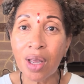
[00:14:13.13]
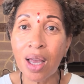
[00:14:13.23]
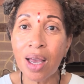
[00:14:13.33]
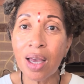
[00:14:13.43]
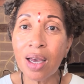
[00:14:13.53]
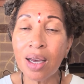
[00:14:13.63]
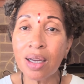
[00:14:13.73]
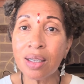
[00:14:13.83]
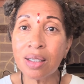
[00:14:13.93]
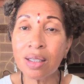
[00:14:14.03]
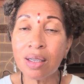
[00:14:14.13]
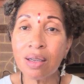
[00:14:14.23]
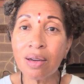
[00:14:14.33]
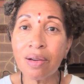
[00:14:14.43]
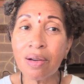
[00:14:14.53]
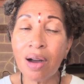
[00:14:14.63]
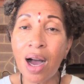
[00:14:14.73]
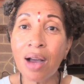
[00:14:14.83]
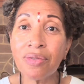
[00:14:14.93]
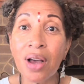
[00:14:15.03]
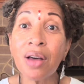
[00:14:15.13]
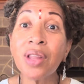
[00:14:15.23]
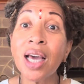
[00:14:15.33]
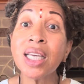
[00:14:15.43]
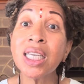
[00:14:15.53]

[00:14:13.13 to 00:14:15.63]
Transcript: And I found that